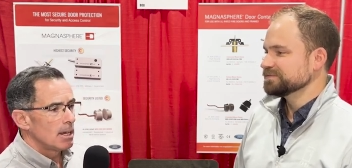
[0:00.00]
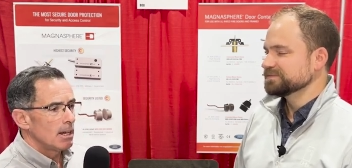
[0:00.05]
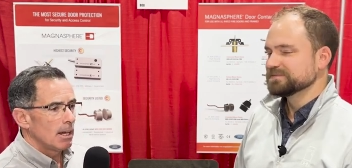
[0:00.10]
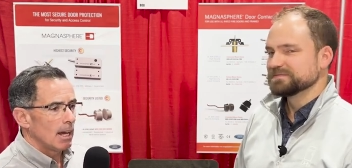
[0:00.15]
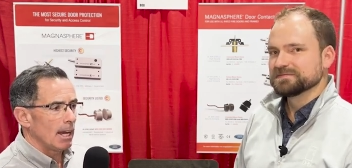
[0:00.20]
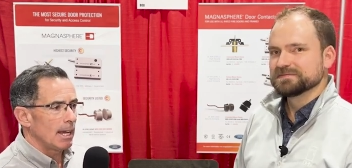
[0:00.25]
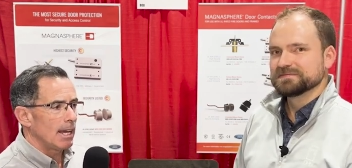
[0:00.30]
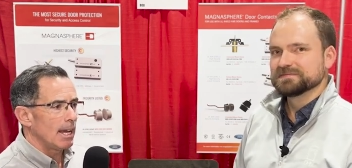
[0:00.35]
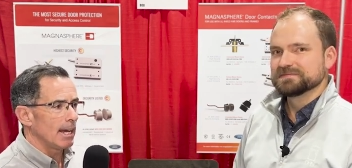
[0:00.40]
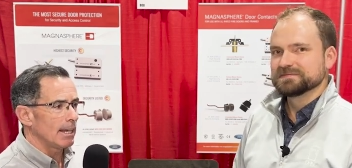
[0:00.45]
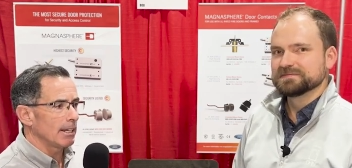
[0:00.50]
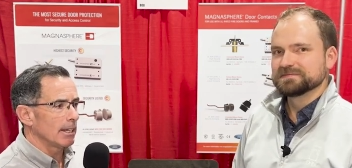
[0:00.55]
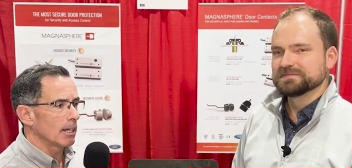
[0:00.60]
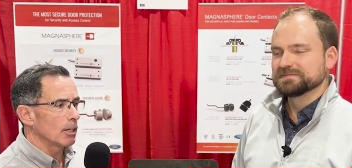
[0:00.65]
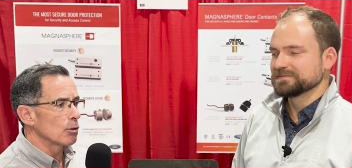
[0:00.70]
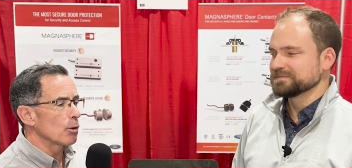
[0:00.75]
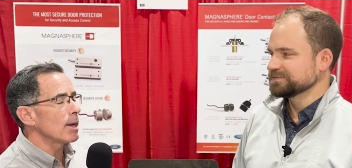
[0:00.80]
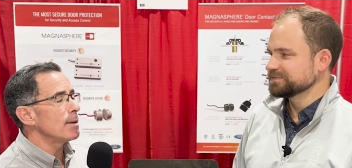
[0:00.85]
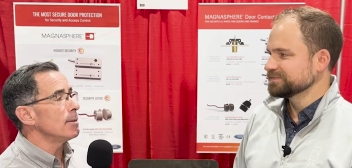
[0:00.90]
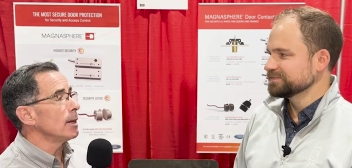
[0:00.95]
Speaker 1: I had an
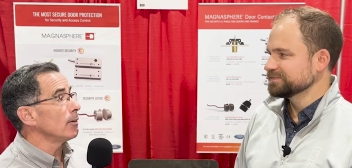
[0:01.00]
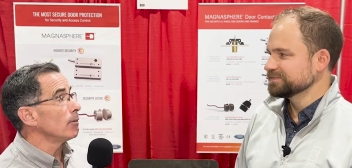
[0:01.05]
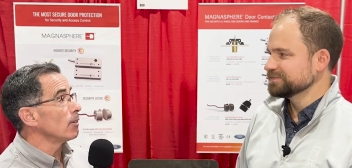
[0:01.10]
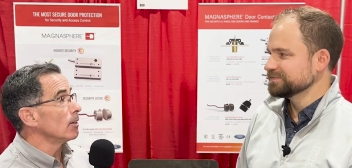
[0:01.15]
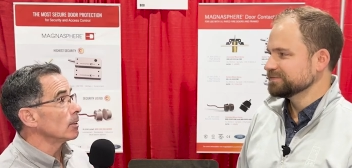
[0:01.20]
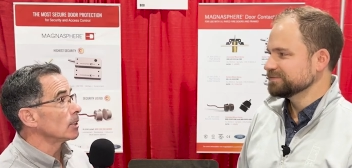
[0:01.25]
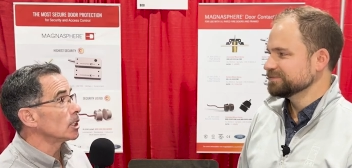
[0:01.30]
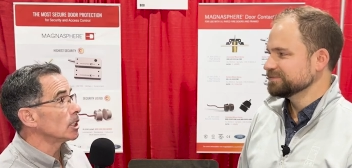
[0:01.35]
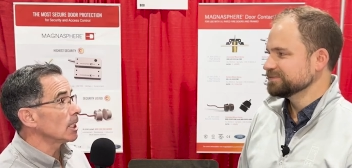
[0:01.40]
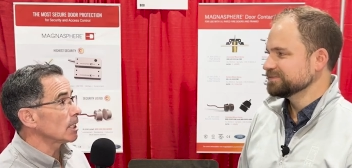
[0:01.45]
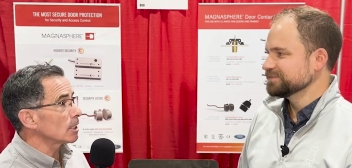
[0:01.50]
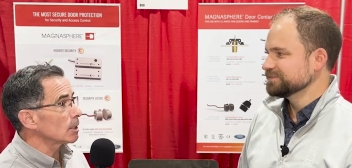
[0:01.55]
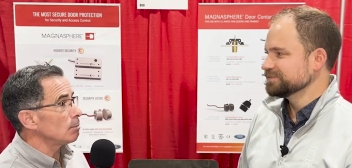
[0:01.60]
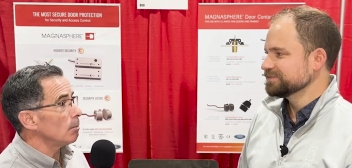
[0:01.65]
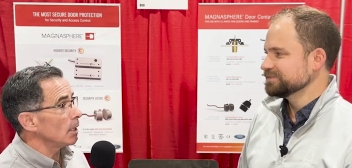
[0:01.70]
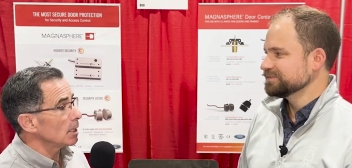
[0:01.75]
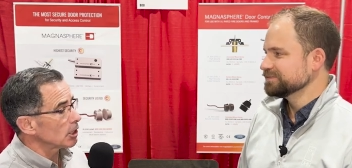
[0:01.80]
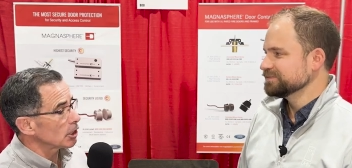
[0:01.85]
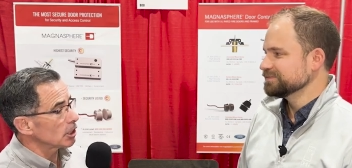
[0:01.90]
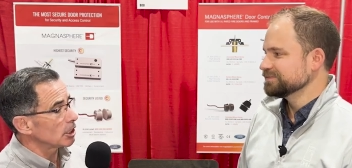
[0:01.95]
agreement for six
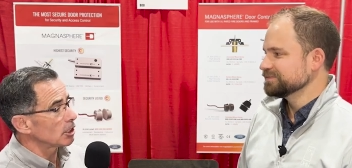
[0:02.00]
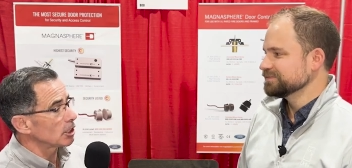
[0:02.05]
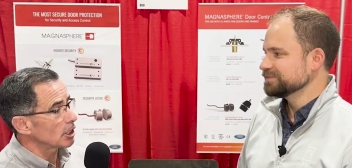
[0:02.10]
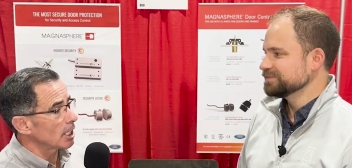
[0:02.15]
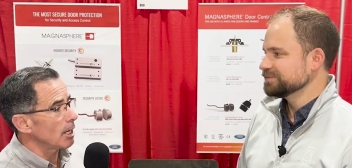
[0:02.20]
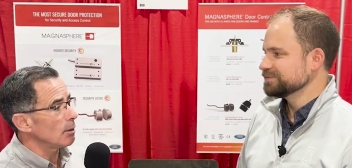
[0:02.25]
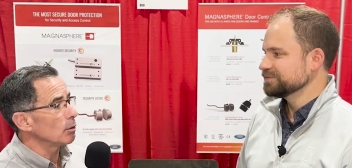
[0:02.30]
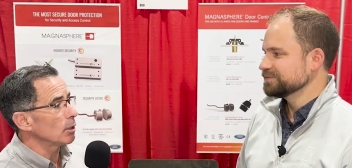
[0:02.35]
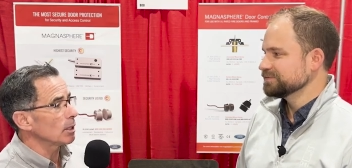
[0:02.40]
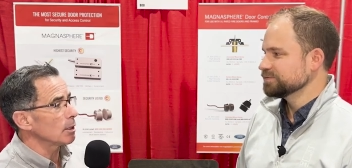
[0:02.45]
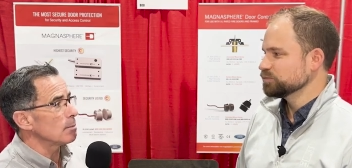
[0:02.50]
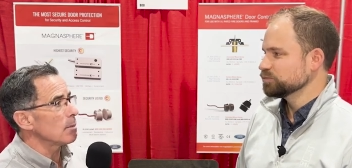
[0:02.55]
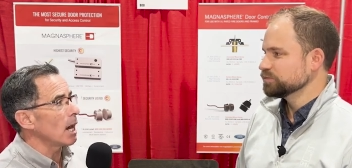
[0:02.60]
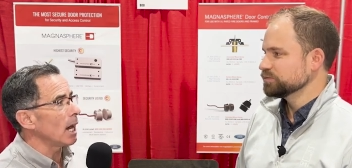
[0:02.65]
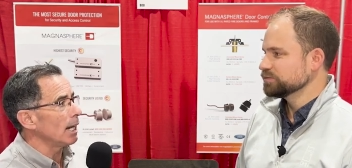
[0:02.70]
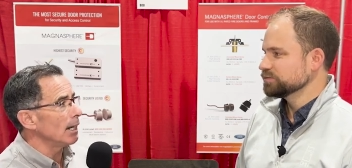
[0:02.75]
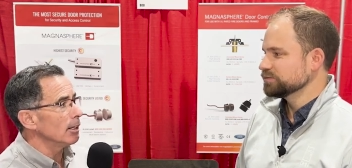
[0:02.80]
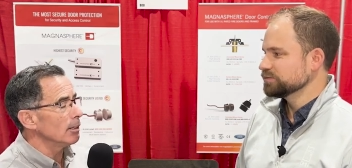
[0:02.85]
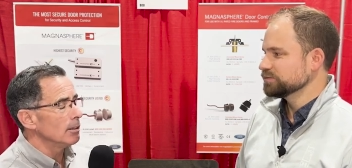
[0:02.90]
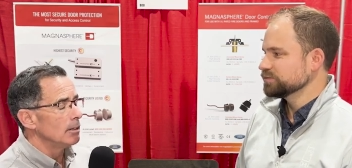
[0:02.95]
months to stay with the
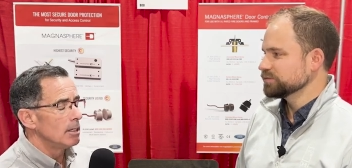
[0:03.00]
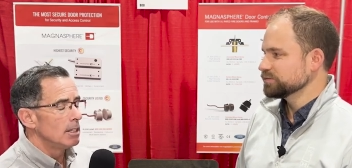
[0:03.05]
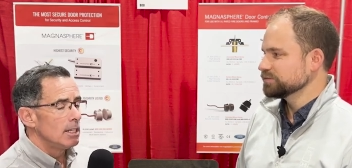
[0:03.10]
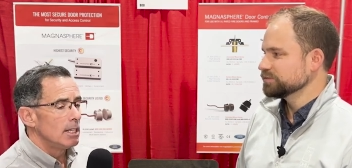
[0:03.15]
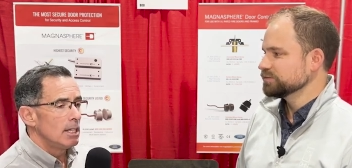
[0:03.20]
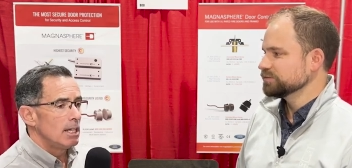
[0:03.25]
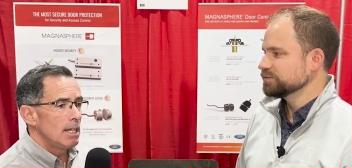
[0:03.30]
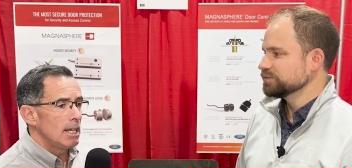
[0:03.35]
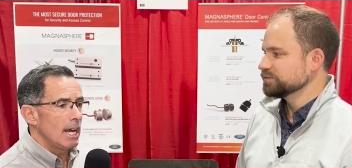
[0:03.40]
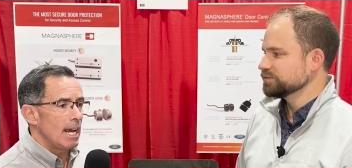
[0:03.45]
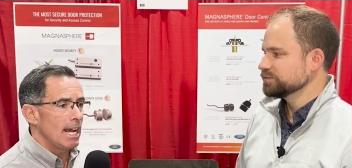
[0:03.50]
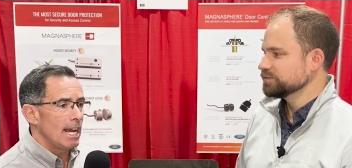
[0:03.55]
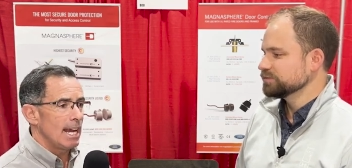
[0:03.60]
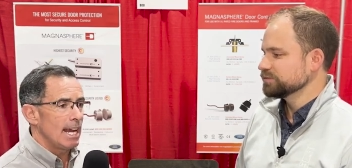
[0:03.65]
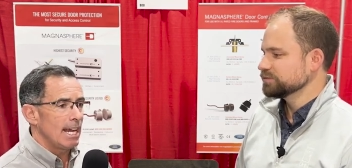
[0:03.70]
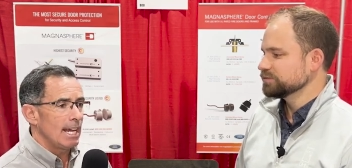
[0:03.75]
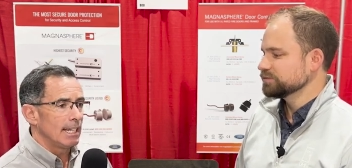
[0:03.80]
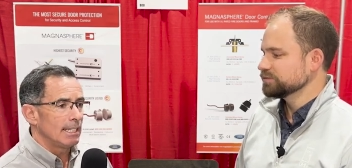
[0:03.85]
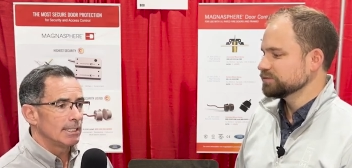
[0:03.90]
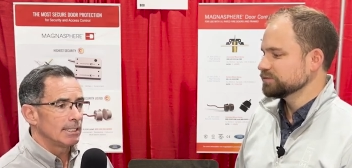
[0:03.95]
buyer,
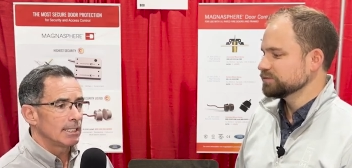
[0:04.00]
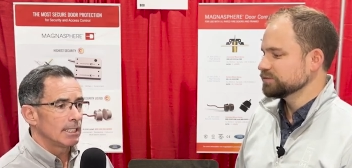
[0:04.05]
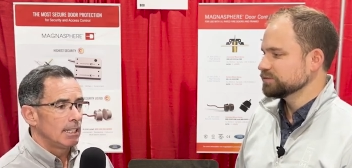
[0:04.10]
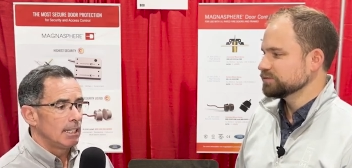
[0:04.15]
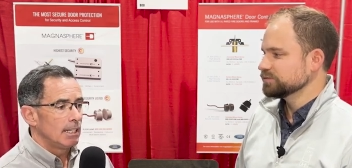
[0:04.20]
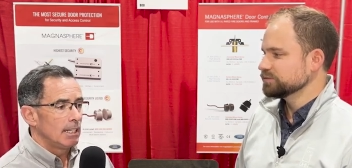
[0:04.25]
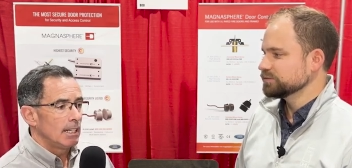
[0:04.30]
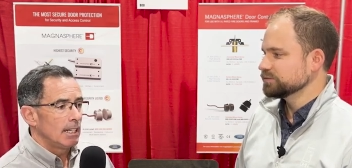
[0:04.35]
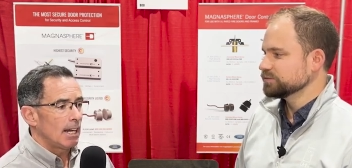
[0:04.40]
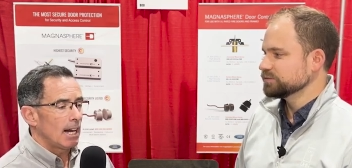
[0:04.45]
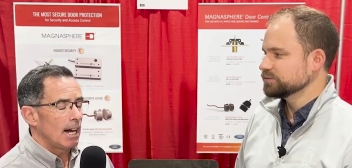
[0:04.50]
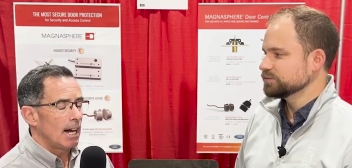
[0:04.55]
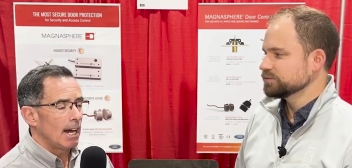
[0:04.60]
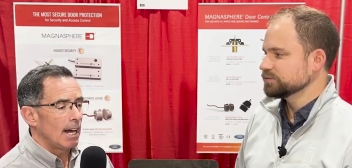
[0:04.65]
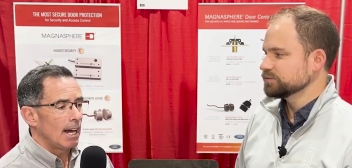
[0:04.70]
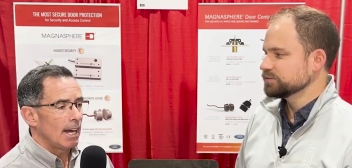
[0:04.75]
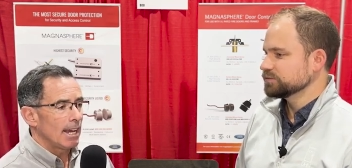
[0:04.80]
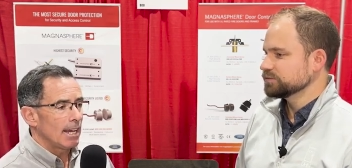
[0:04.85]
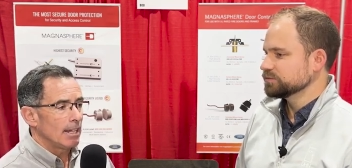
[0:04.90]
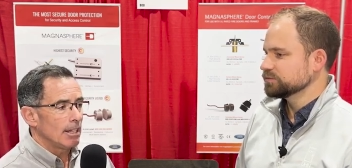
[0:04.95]
and
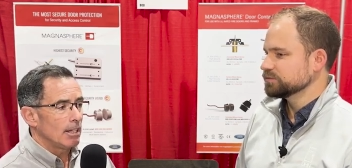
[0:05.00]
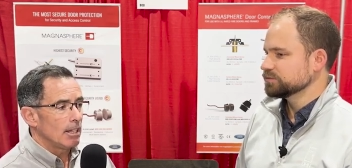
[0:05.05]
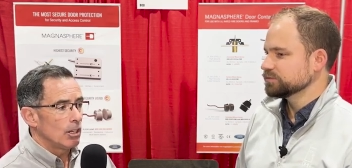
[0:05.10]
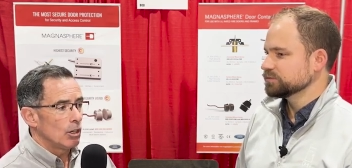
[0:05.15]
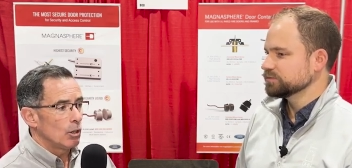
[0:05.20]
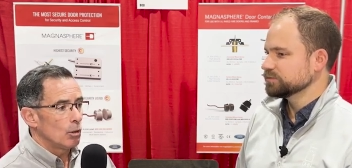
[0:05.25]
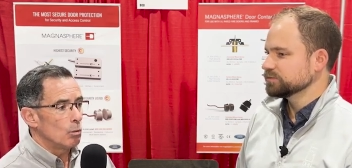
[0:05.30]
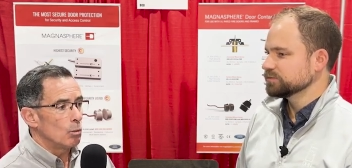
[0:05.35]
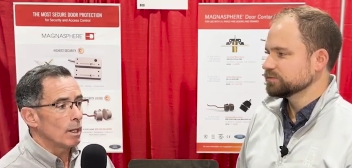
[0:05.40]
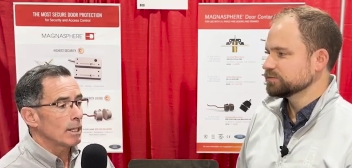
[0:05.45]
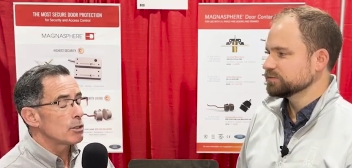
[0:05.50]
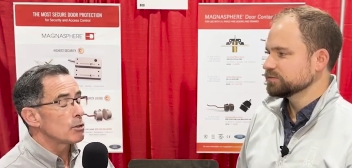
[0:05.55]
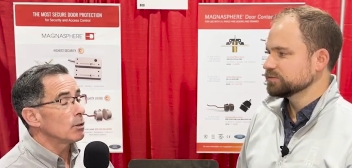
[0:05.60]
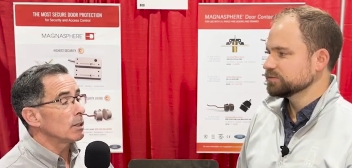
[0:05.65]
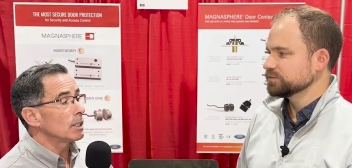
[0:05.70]
I went to a